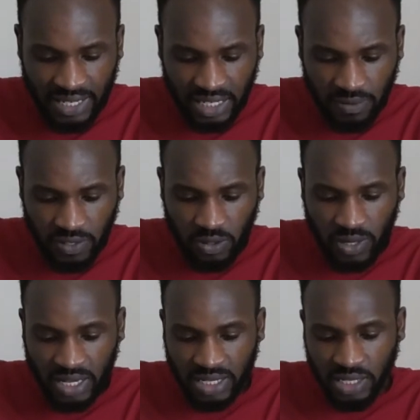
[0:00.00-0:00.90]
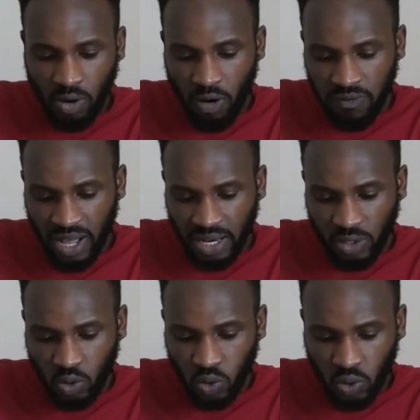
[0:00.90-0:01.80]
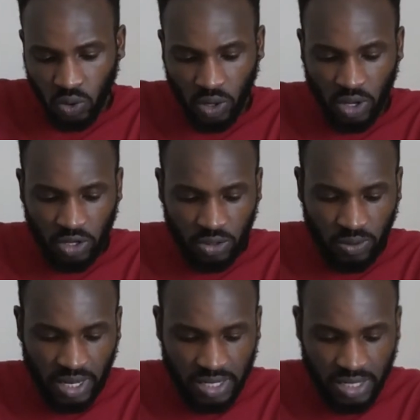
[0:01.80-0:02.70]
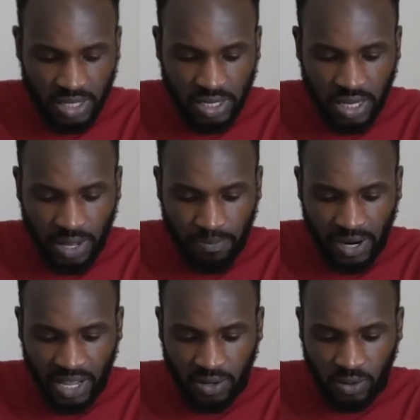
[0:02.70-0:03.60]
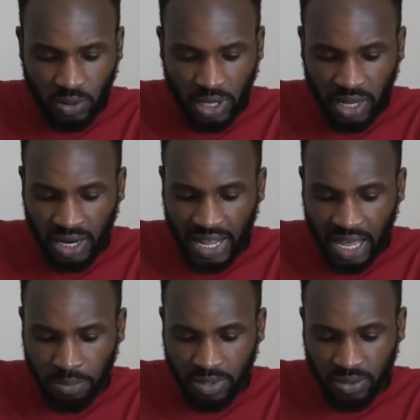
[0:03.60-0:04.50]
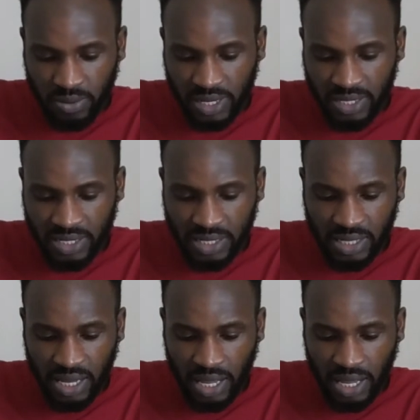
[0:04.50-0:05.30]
TV, you can see offer Toro, you can see Planet Labs, you can see